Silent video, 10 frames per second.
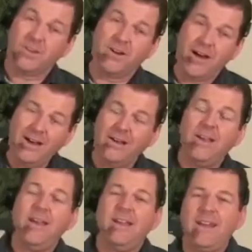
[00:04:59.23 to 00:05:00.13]
All right.
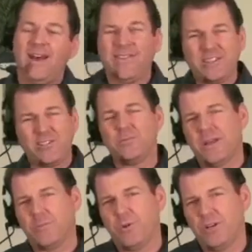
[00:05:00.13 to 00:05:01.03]
Now, that seems
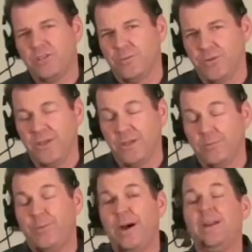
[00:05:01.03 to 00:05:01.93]
like a pretty simple thing,
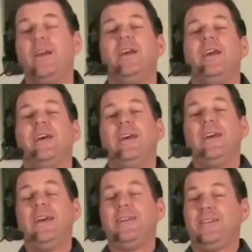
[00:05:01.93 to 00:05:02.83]
but
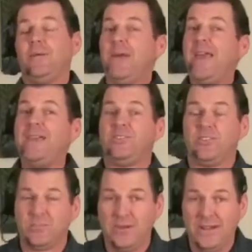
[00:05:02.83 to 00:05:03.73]
it
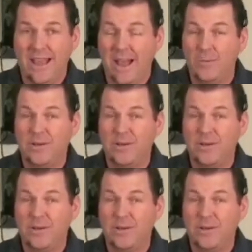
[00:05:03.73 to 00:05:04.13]
amazes me how